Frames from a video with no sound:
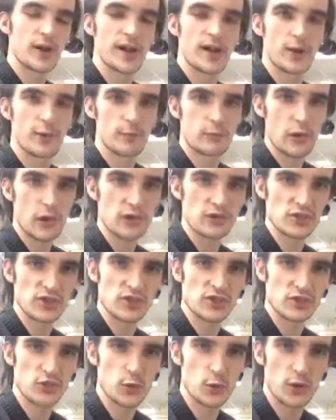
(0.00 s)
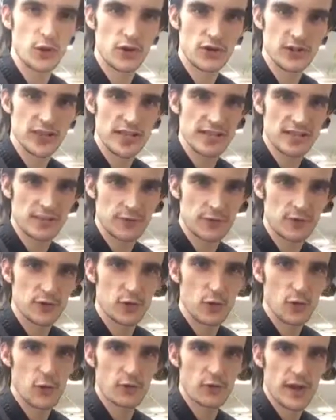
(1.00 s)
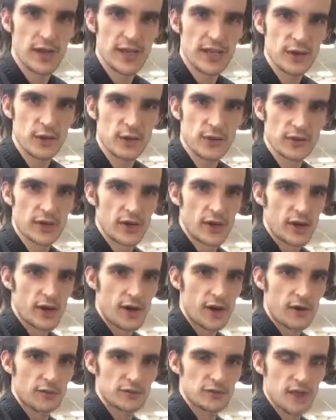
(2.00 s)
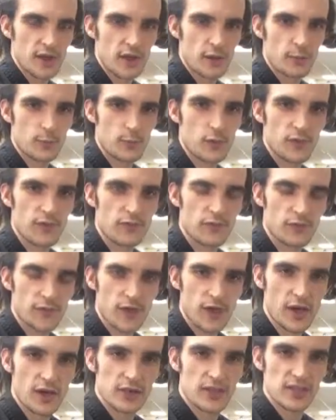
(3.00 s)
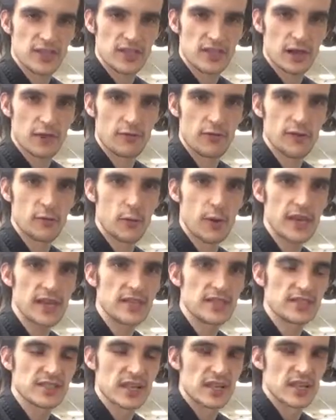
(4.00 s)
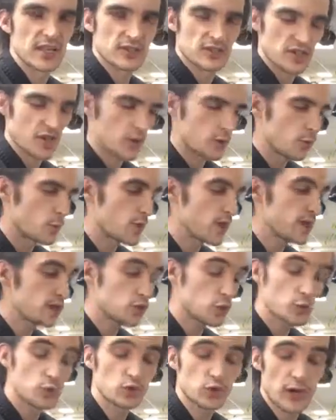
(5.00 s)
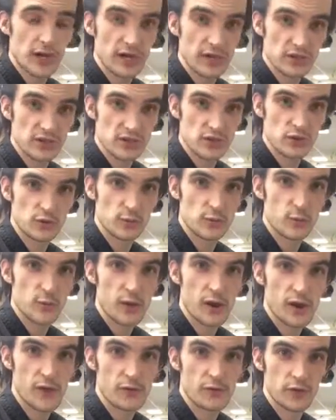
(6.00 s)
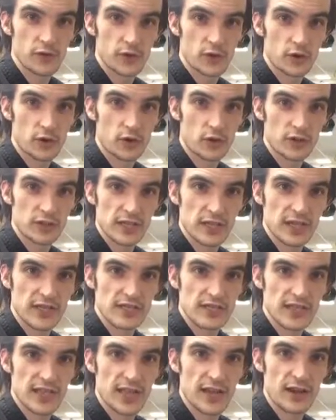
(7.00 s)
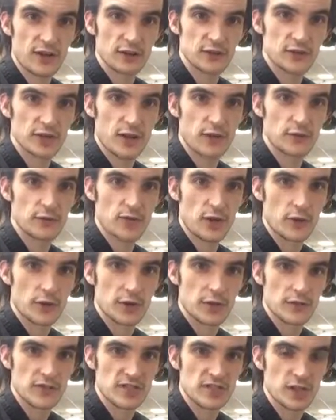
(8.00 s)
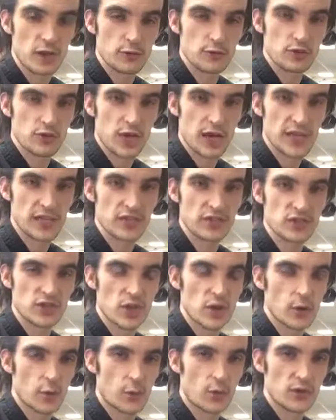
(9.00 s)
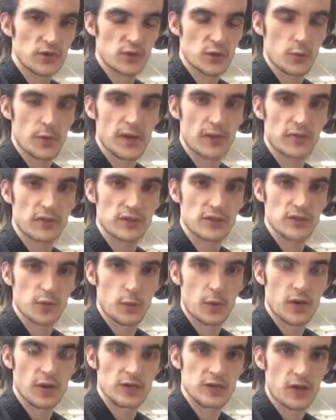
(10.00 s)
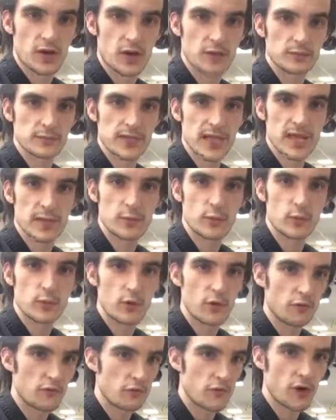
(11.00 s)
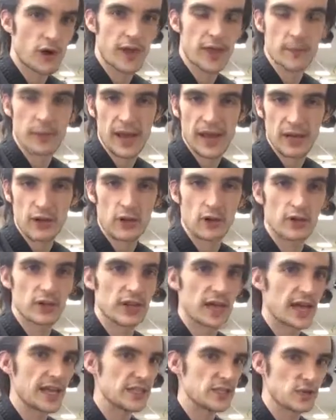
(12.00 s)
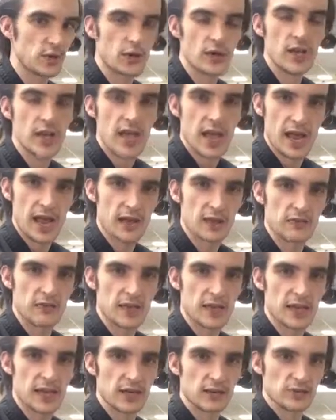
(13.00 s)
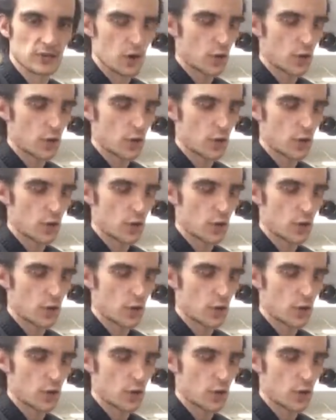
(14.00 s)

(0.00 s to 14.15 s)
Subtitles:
We are approaching the school holidays if you're not already on half term with the Surrey weeks. So we do train as normal over the holidays at our dojo. There is no change whatsoever to our timetable, Good Friday, bank holidays or anything else.